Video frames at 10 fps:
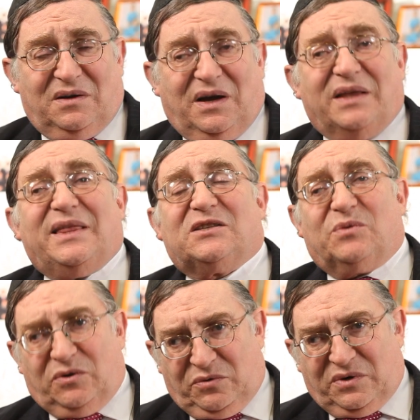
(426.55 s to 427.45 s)
And that's
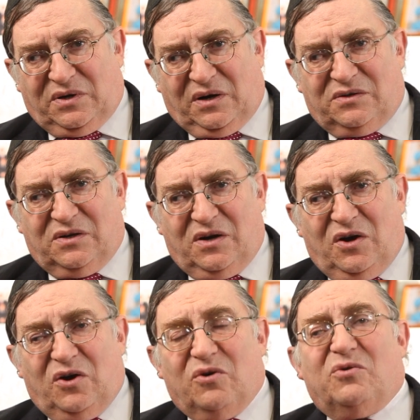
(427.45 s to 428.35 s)
what Ura does.
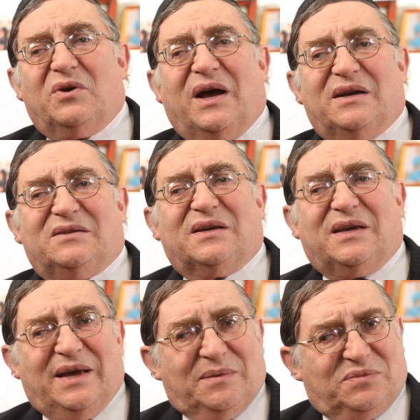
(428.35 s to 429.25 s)
Ura has the
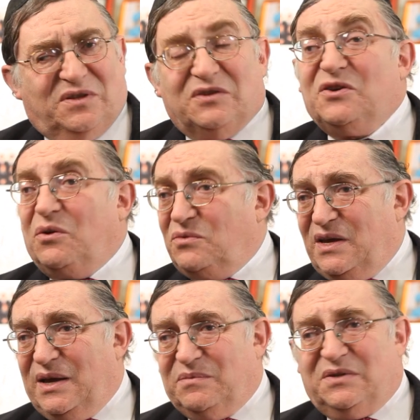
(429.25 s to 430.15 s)
camps, the zone
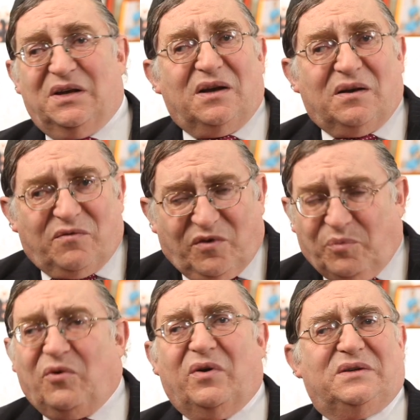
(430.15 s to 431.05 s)
camps, for
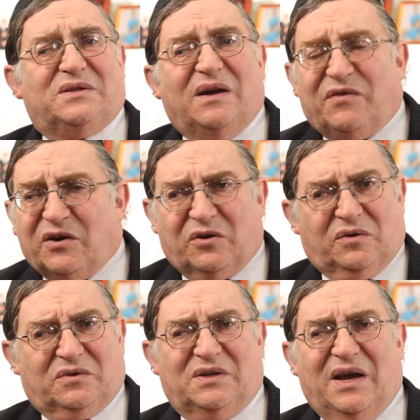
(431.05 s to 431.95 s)
boys and for
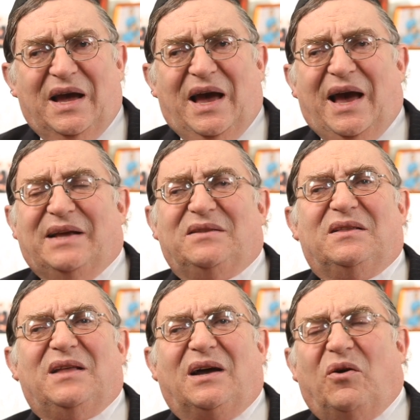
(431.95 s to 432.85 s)
girls. And
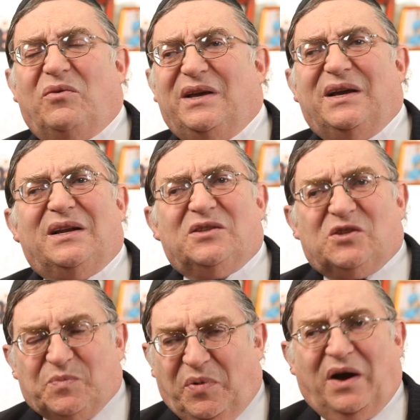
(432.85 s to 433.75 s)
not only it
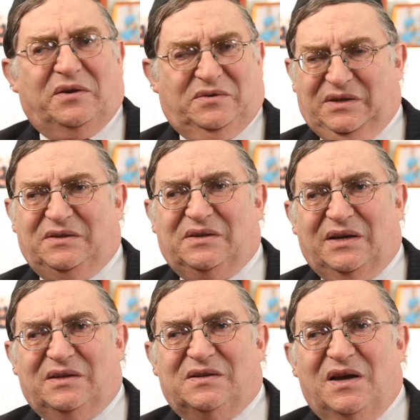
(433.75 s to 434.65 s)
inspires these
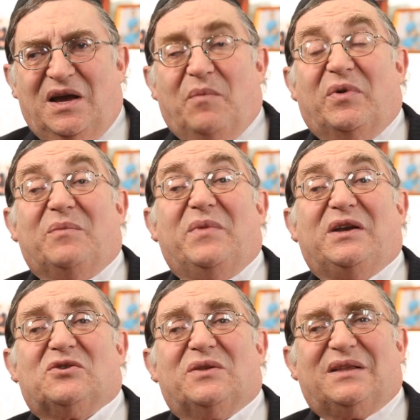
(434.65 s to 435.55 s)
kids, but it makes
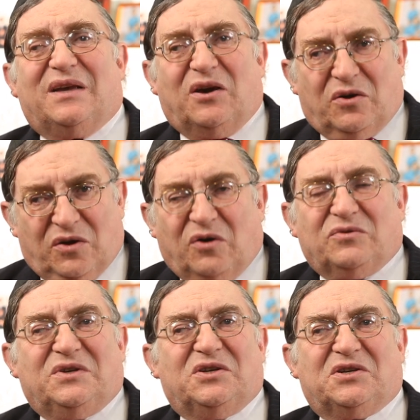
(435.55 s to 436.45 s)
sure that they're going to go
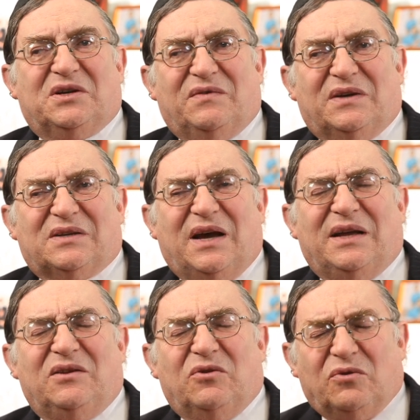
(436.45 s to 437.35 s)
to yeshivas.
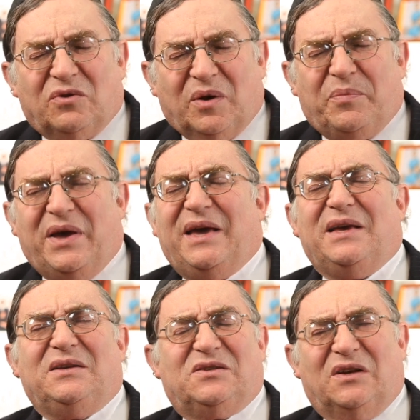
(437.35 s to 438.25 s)
And Ura
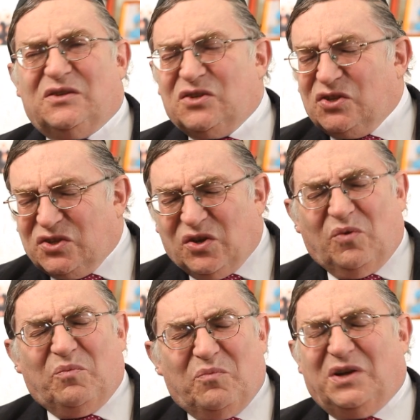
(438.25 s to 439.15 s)
pays so
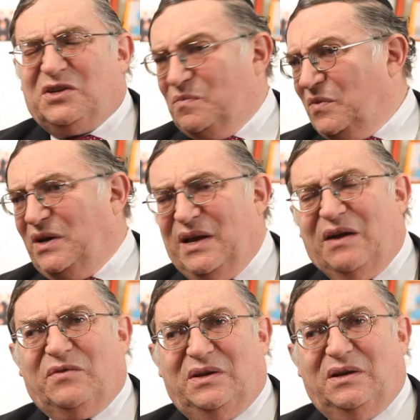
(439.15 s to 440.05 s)
much money
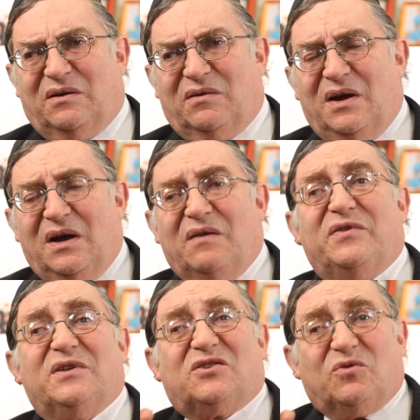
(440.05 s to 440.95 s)
every year for
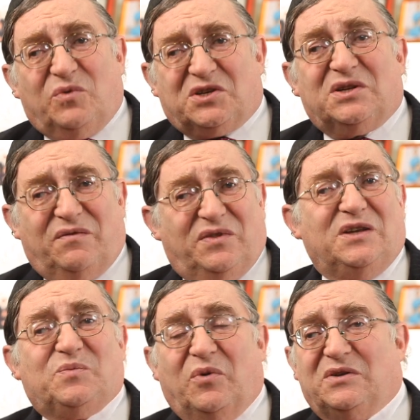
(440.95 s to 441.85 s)
the tuition of
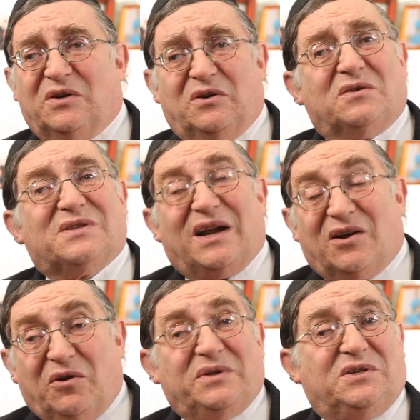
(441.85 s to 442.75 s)
these boys and girls that are
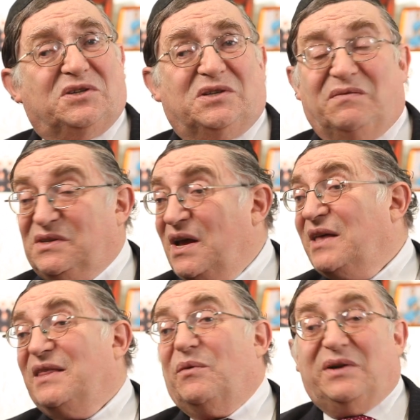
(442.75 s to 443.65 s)
going to yeshivas
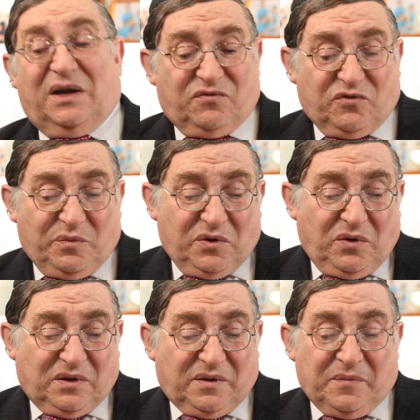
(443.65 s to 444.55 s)
that were not from at
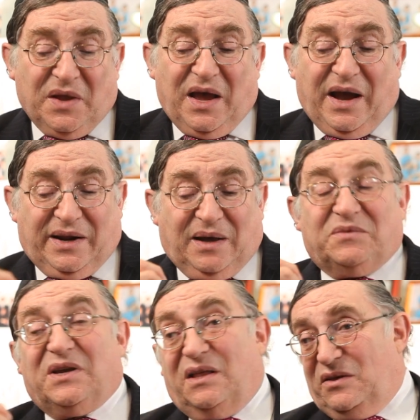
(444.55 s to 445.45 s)
all. And I'm
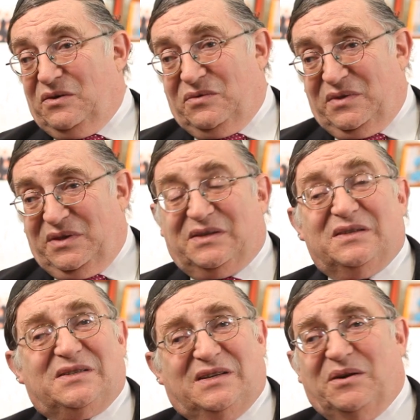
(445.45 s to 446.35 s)
telling you, the
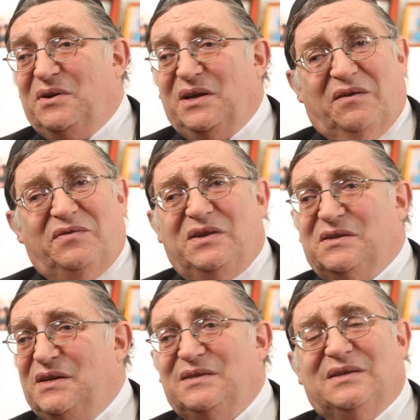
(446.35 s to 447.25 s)
sincerity of these
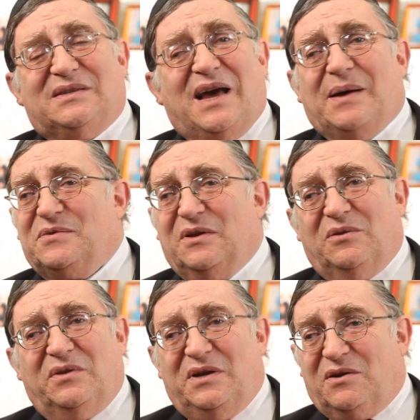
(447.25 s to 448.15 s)
kids is
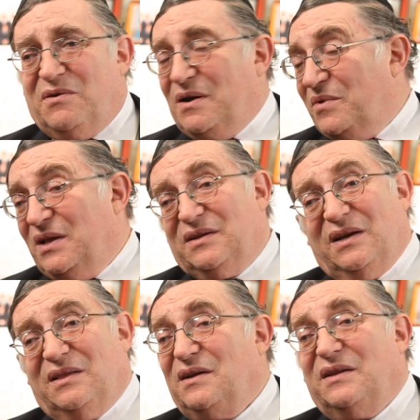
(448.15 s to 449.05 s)
absolutely incredible. I'll tell
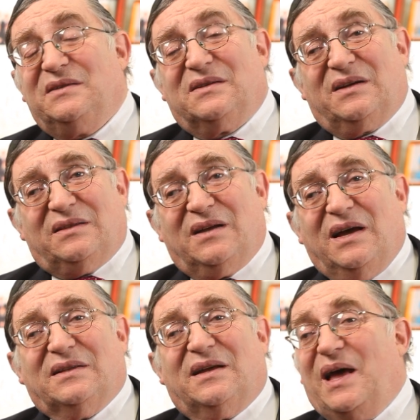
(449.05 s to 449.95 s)
you a little incident
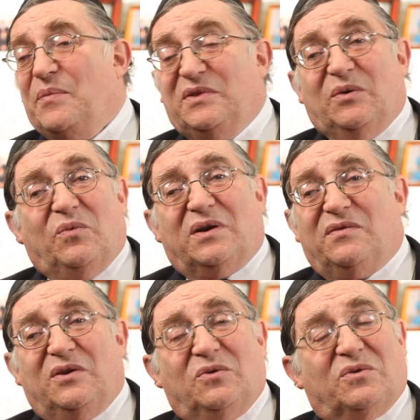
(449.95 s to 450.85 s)
that happened in one of
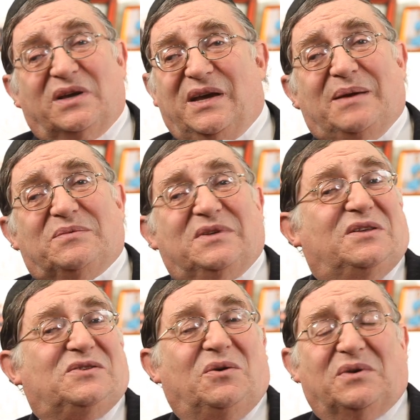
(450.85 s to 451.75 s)
the Ura camps in the
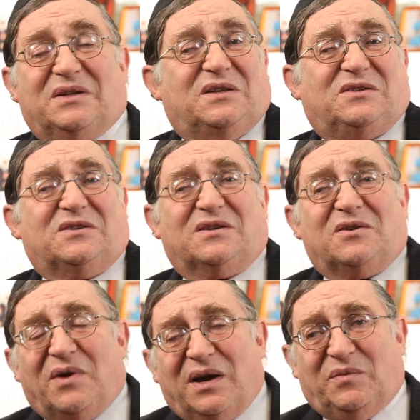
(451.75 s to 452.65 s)
zone. It's just
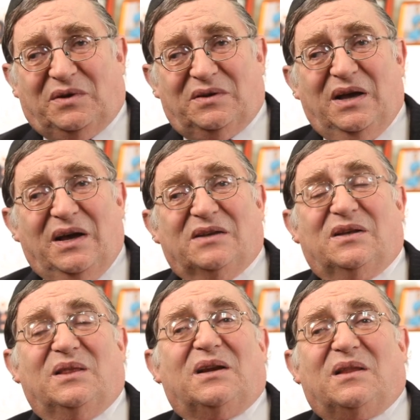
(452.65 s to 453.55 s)
incredible. It's a
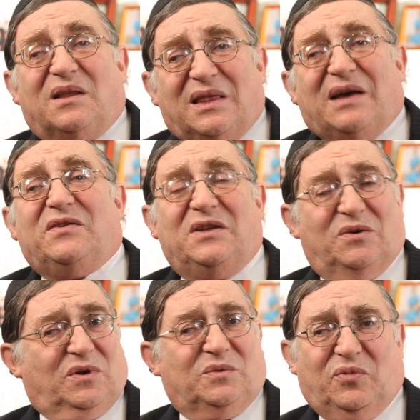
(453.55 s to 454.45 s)
little
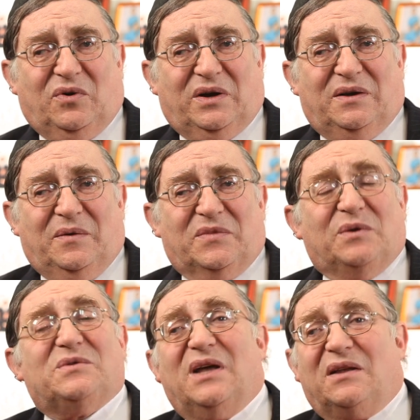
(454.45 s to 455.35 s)
11-year-old boy. He
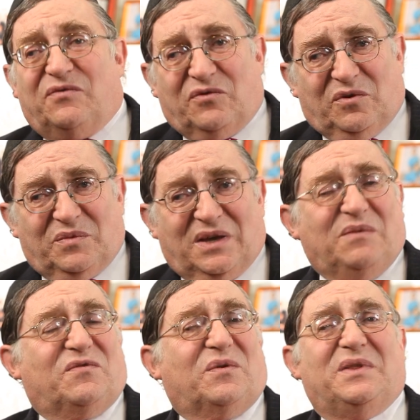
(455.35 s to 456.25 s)
was not from, came
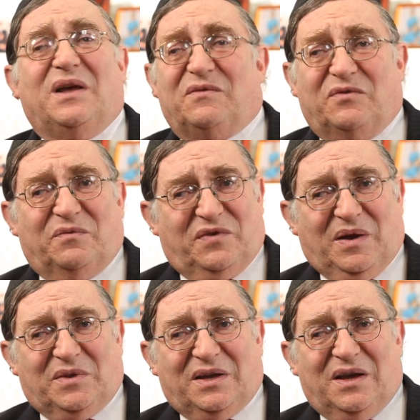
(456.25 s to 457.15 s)
from a non-from
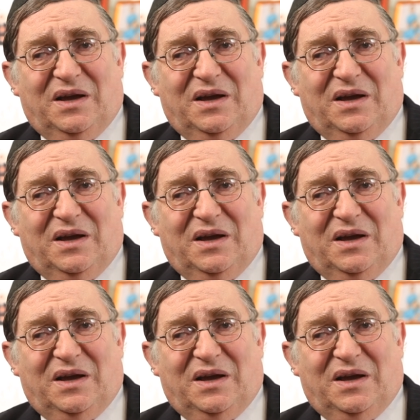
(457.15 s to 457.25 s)
family.